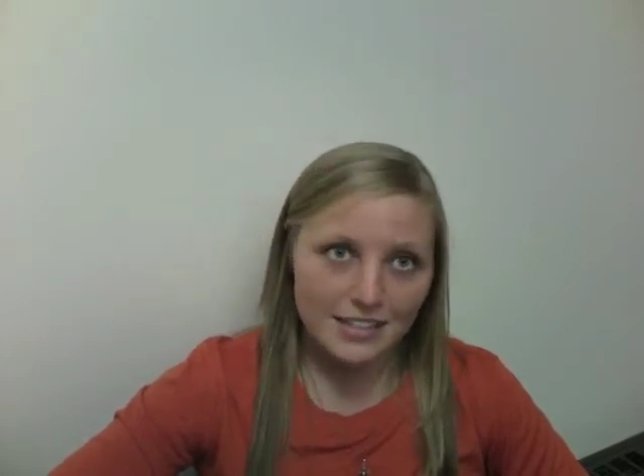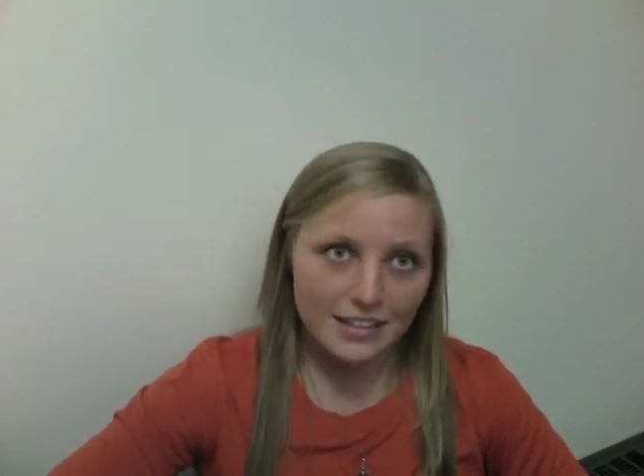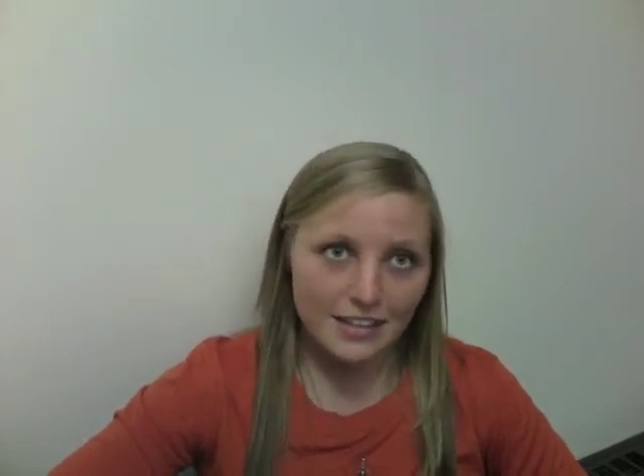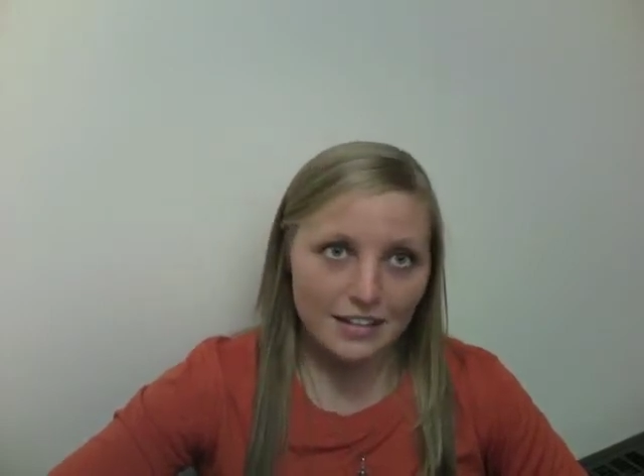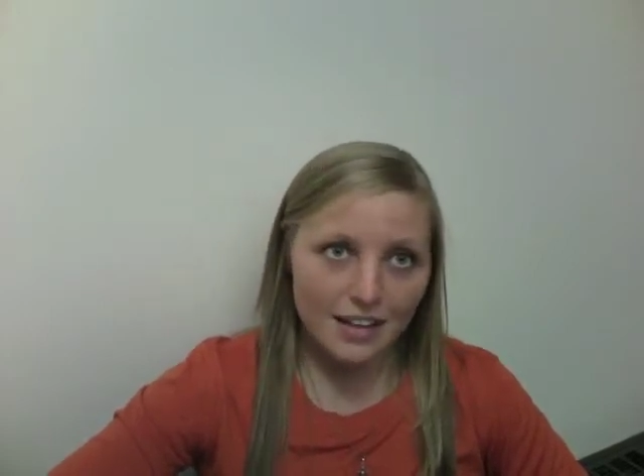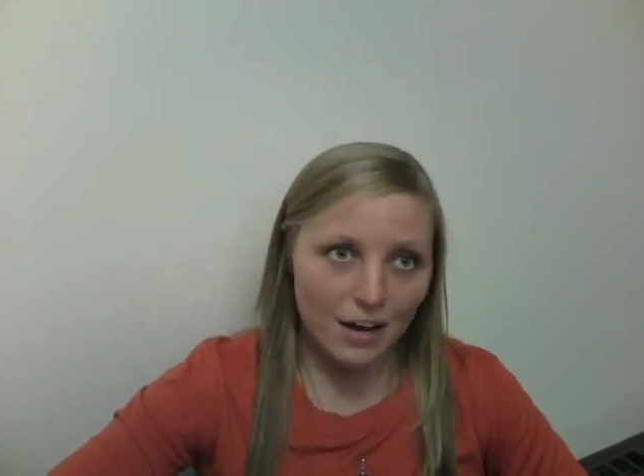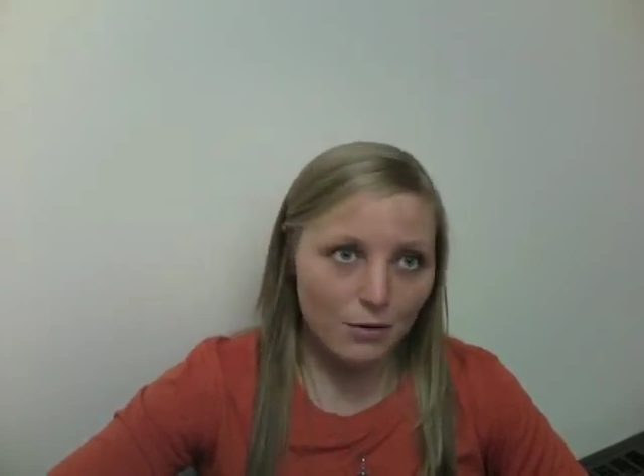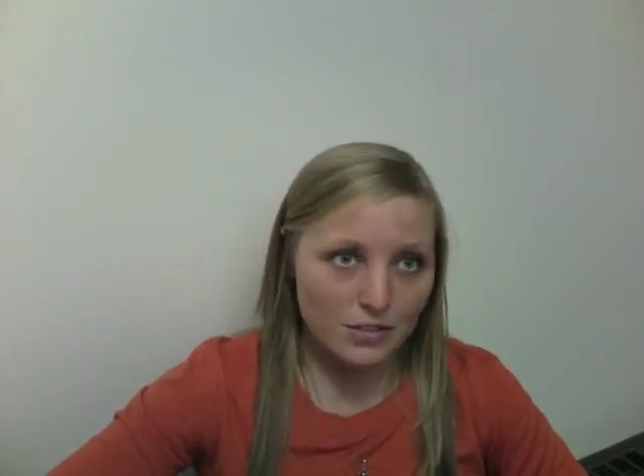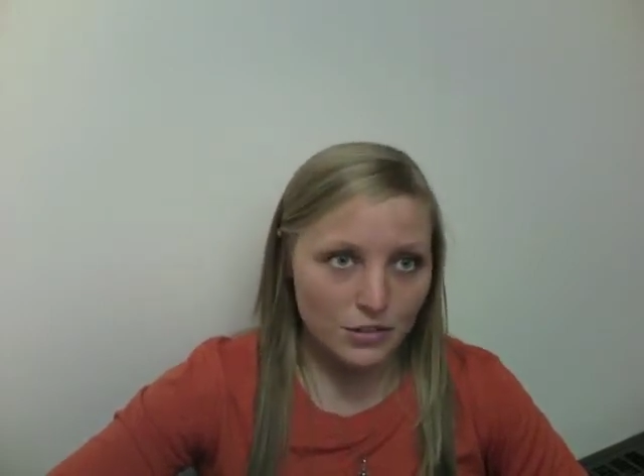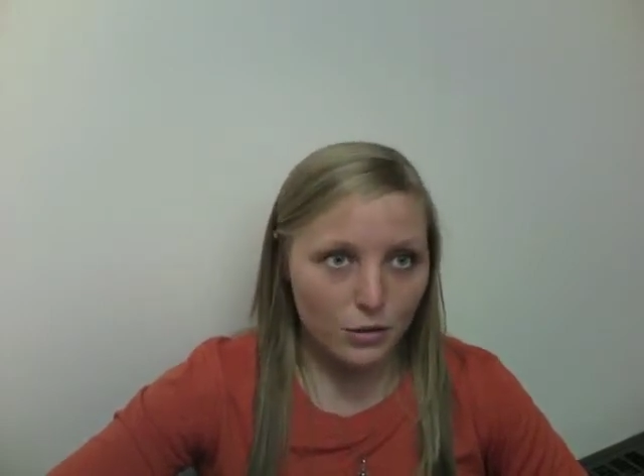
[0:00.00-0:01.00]
and that
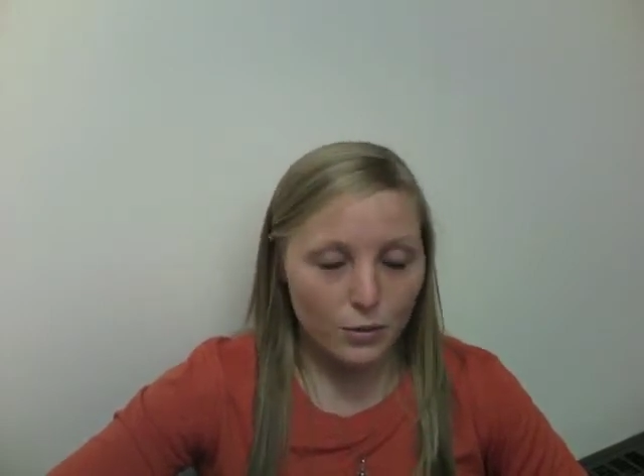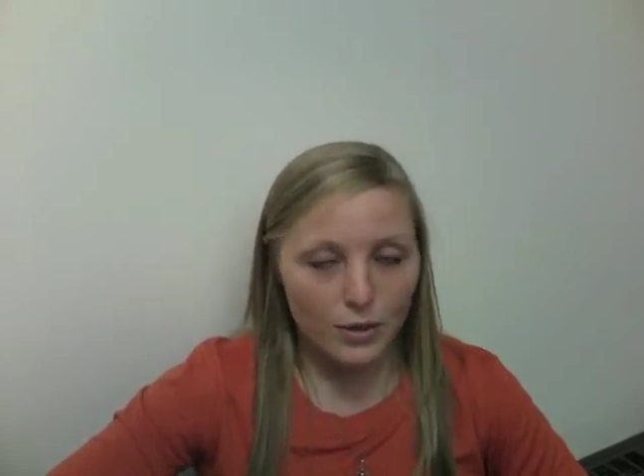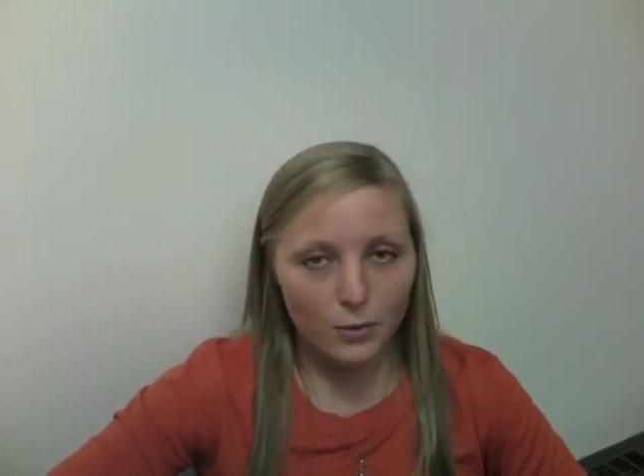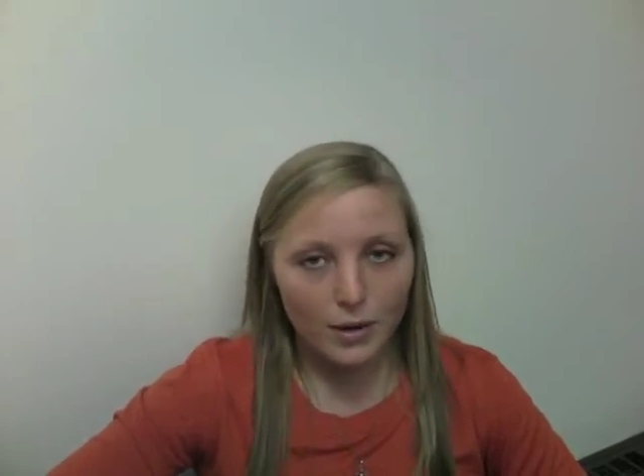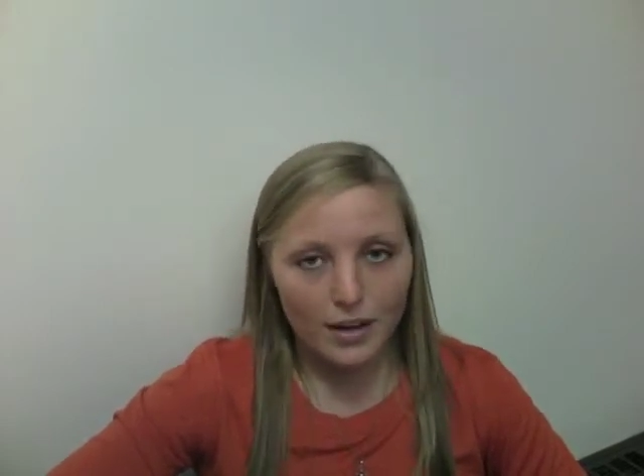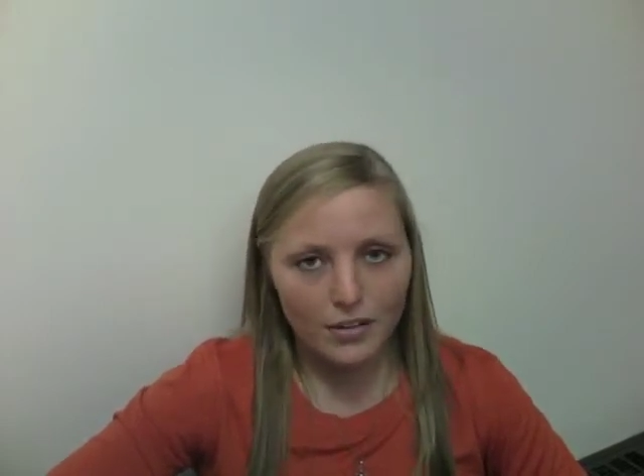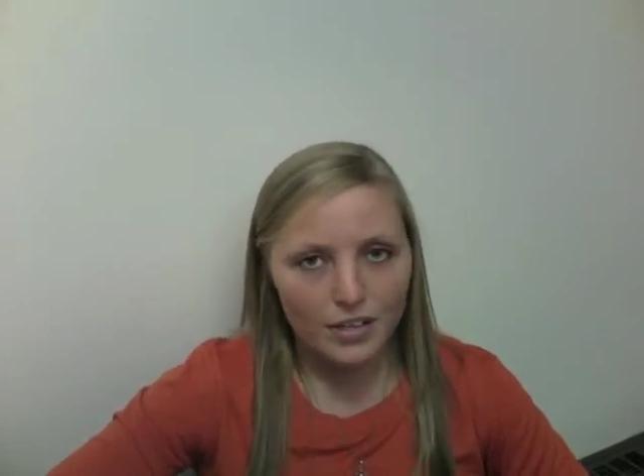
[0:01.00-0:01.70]
wasn't going well, and